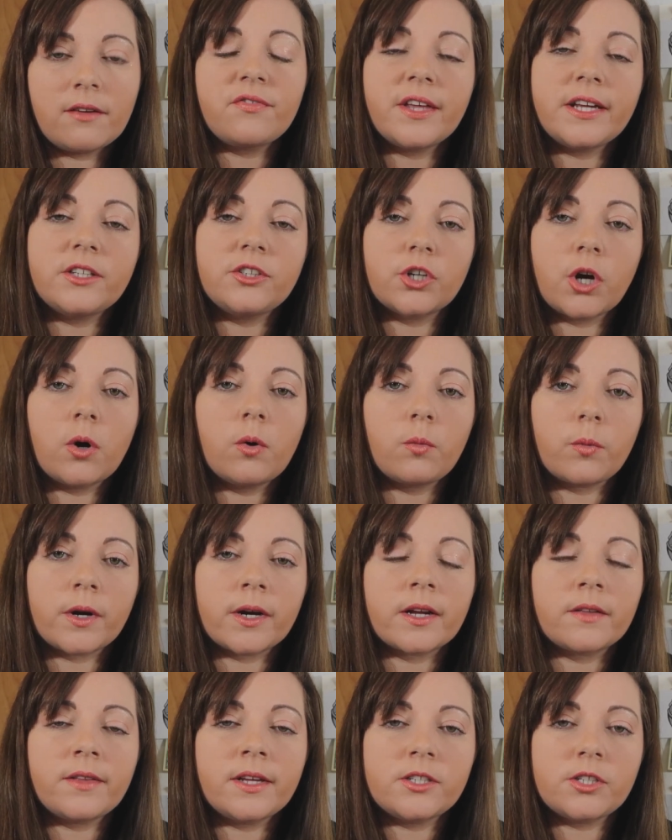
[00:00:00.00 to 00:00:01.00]
If they don't
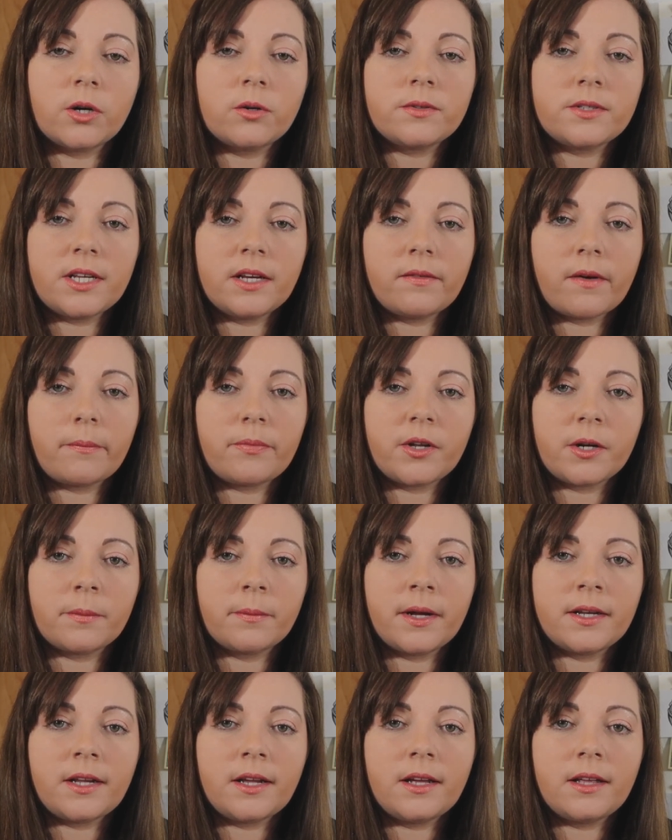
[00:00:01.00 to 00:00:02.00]
work and they don't save up
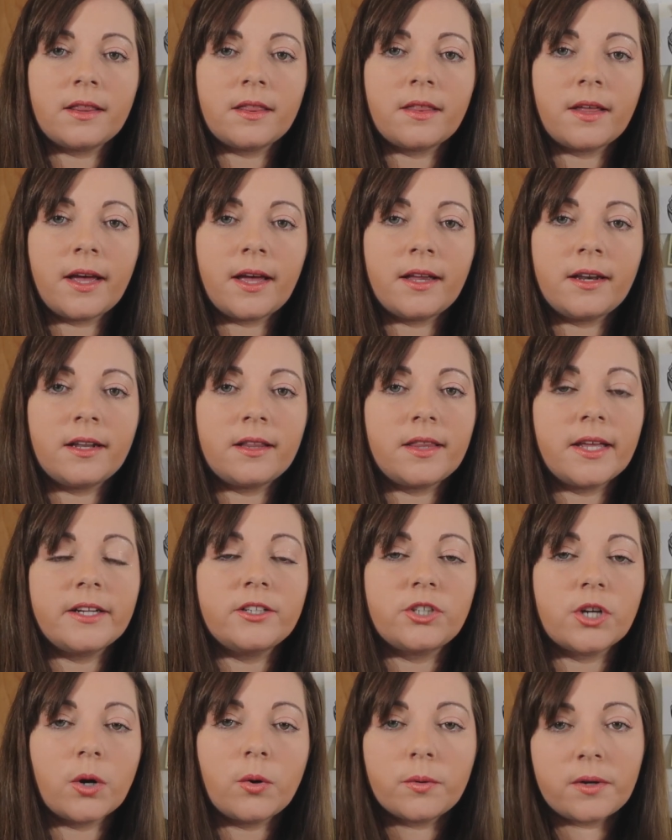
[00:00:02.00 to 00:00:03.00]
their money, then
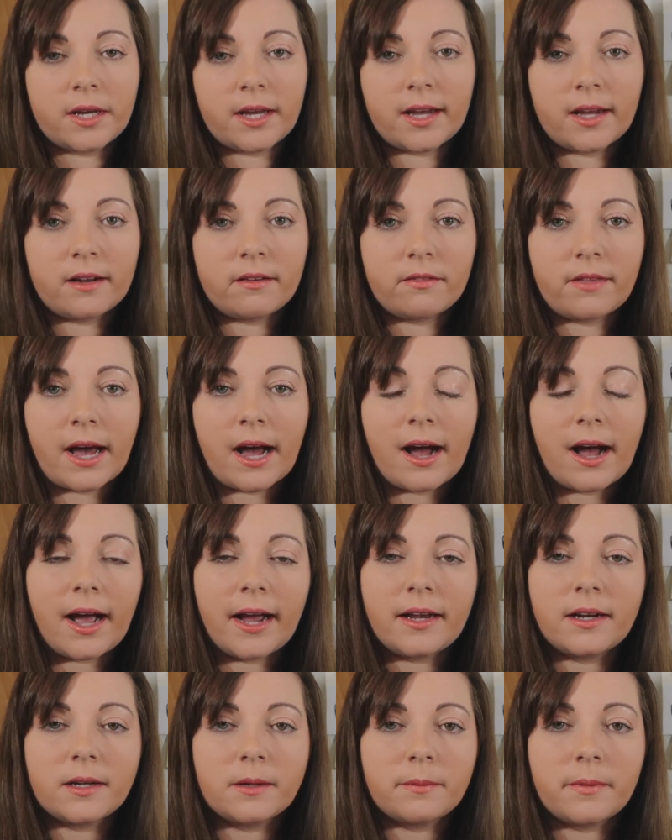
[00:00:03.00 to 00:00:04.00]
they don't get that
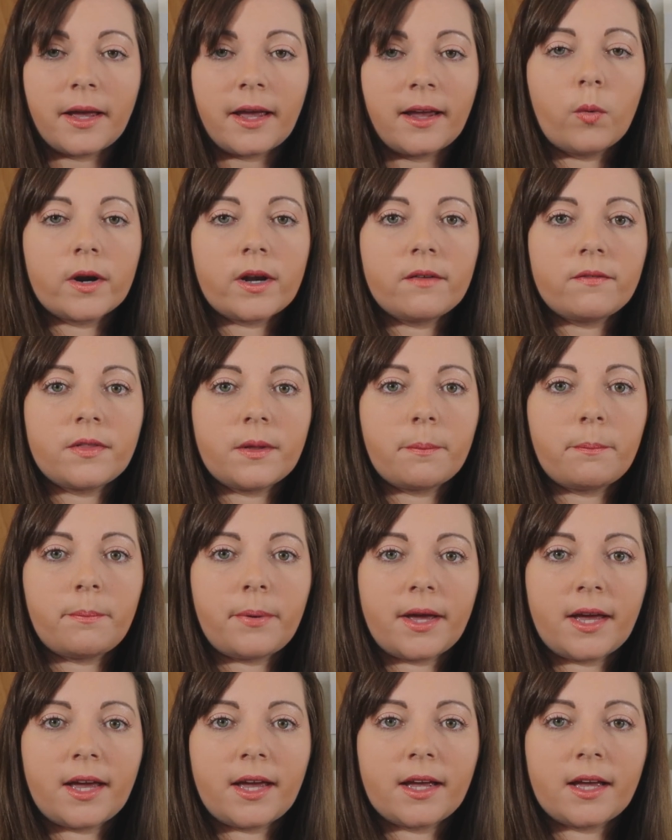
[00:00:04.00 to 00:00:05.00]
item. One of the
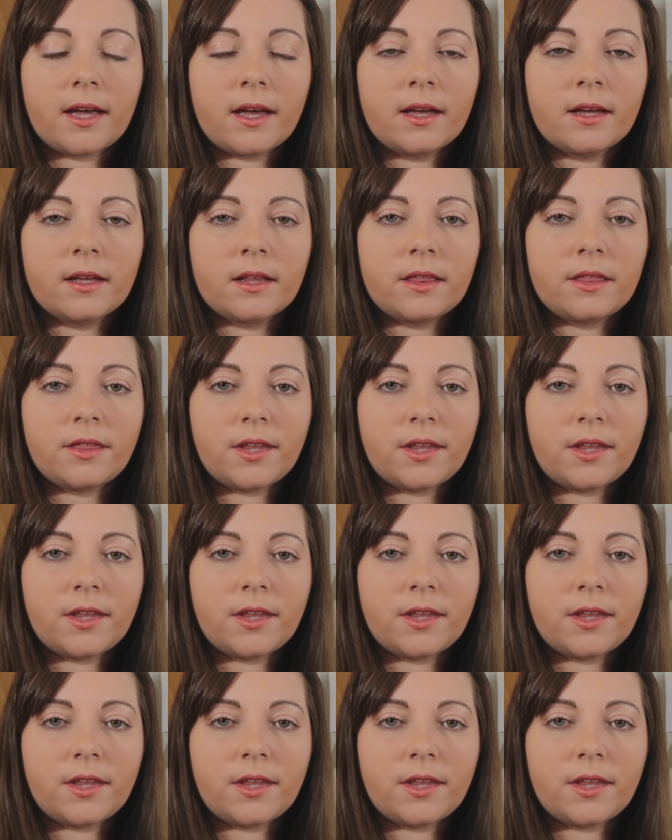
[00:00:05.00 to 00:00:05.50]
big